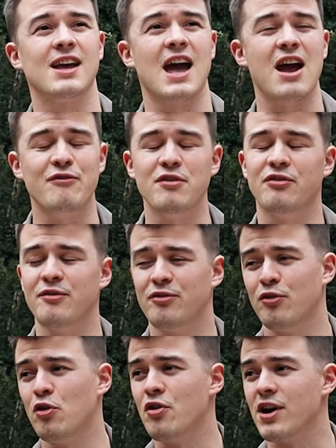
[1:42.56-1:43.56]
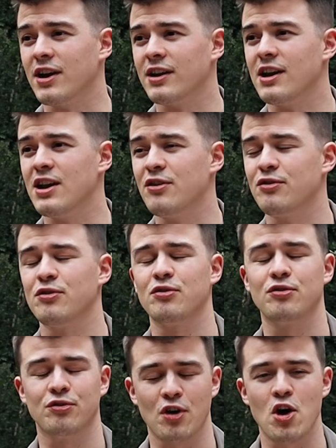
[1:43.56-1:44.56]
Everything for it is
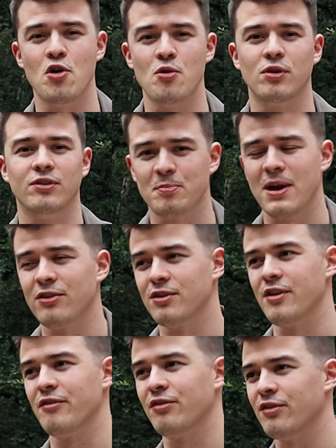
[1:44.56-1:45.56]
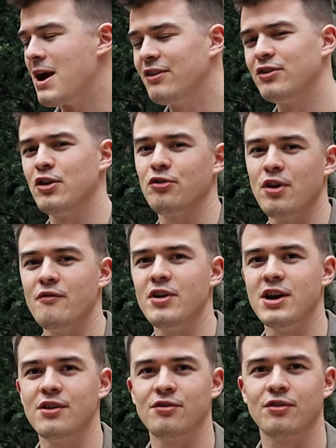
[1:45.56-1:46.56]
so expensive. Maintenance on
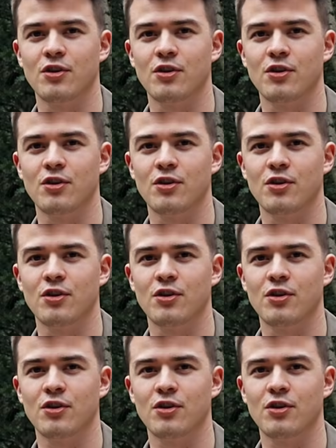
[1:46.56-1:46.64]
these